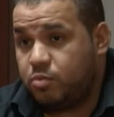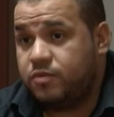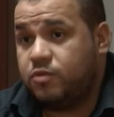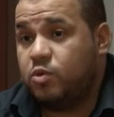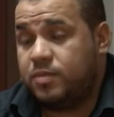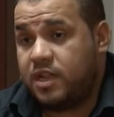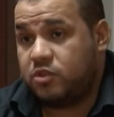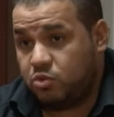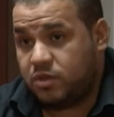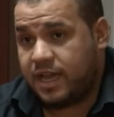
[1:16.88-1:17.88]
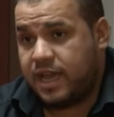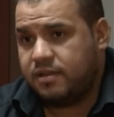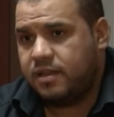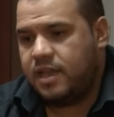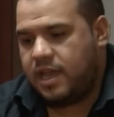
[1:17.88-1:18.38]
feel a calling to go
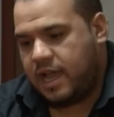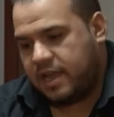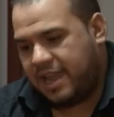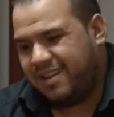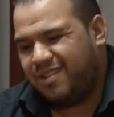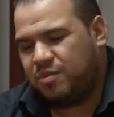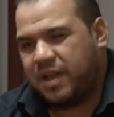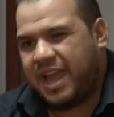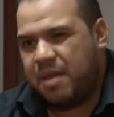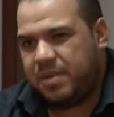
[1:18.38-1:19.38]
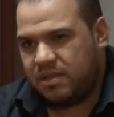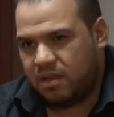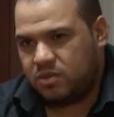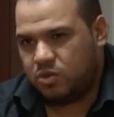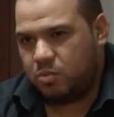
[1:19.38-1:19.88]
there. On the one side, I
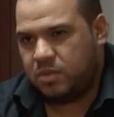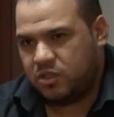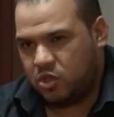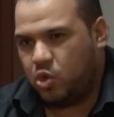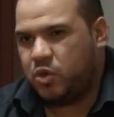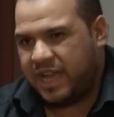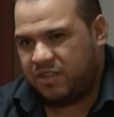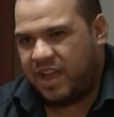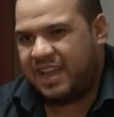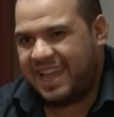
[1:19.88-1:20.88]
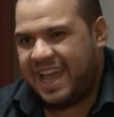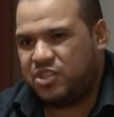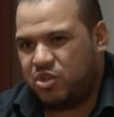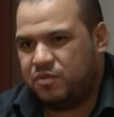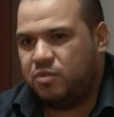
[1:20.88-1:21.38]
understand this, because these
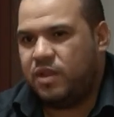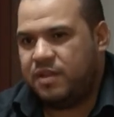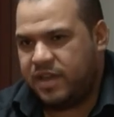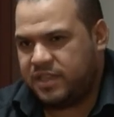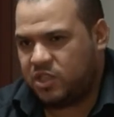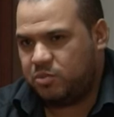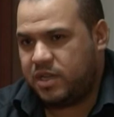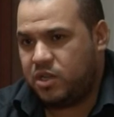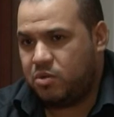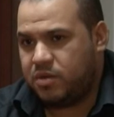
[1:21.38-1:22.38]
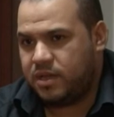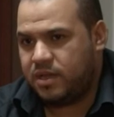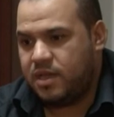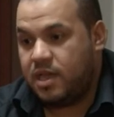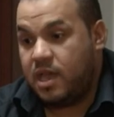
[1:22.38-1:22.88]
youngsters have this feeling of
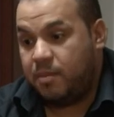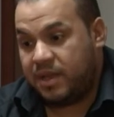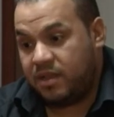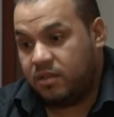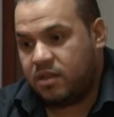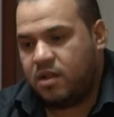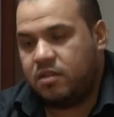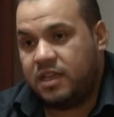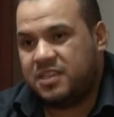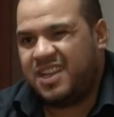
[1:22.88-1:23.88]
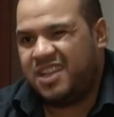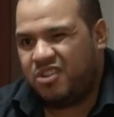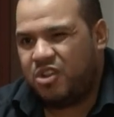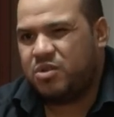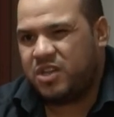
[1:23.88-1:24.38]
injustice. On the other side,
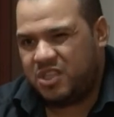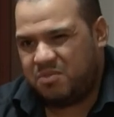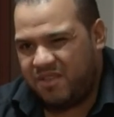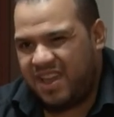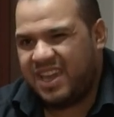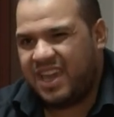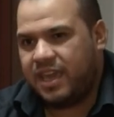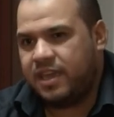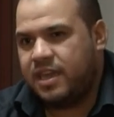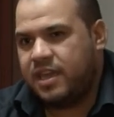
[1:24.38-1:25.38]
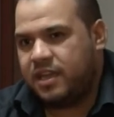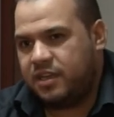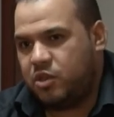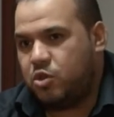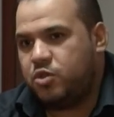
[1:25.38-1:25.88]
there's this ideological movement
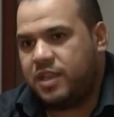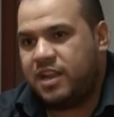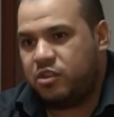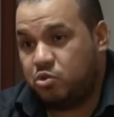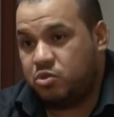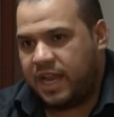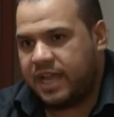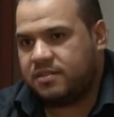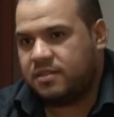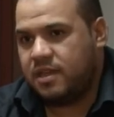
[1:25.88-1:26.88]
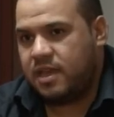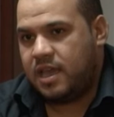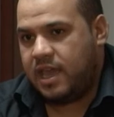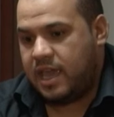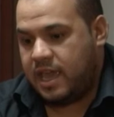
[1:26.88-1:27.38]
that draws these boys
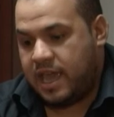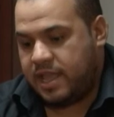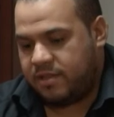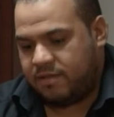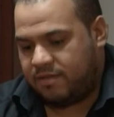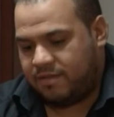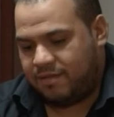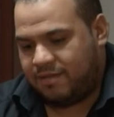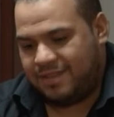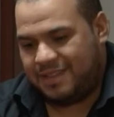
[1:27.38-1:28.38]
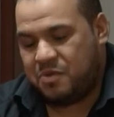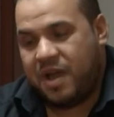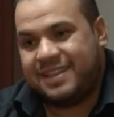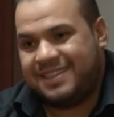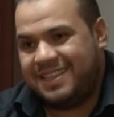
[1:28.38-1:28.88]
there. And the situation in
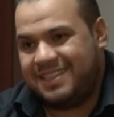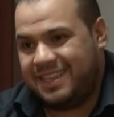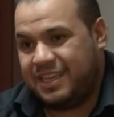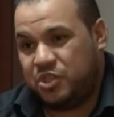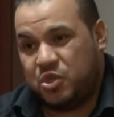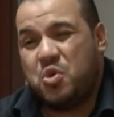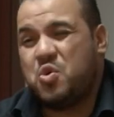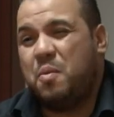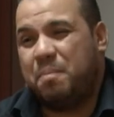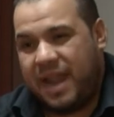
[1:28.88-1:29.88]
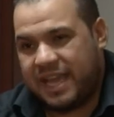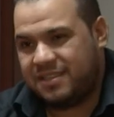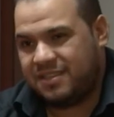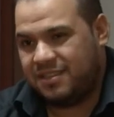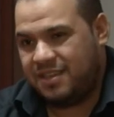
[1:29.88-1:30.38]
Syria is so complex
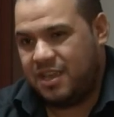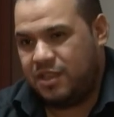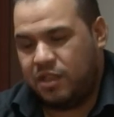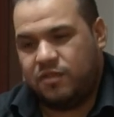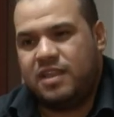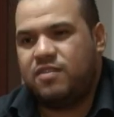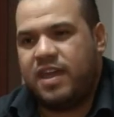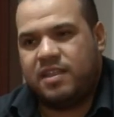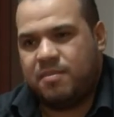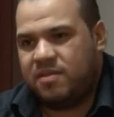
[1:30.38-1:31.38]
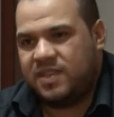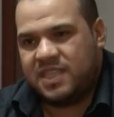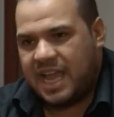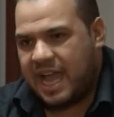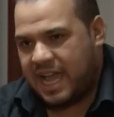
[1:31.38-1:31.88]
that we don't know who they get
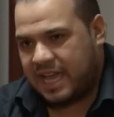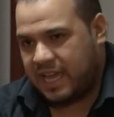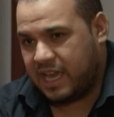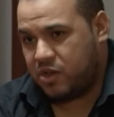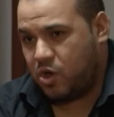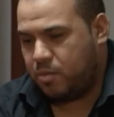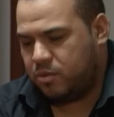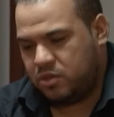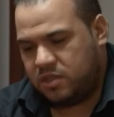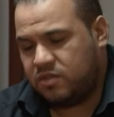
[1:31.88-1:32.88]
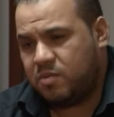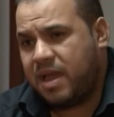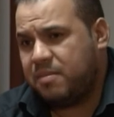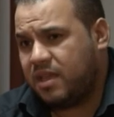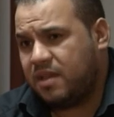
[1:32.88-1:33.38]
in touch with. So in my
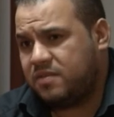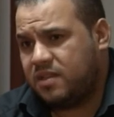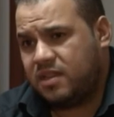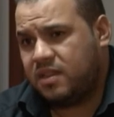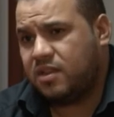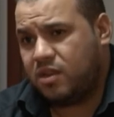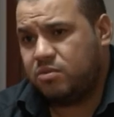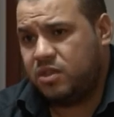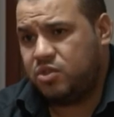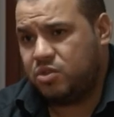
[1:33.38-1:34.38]
opinion, this is a big issue.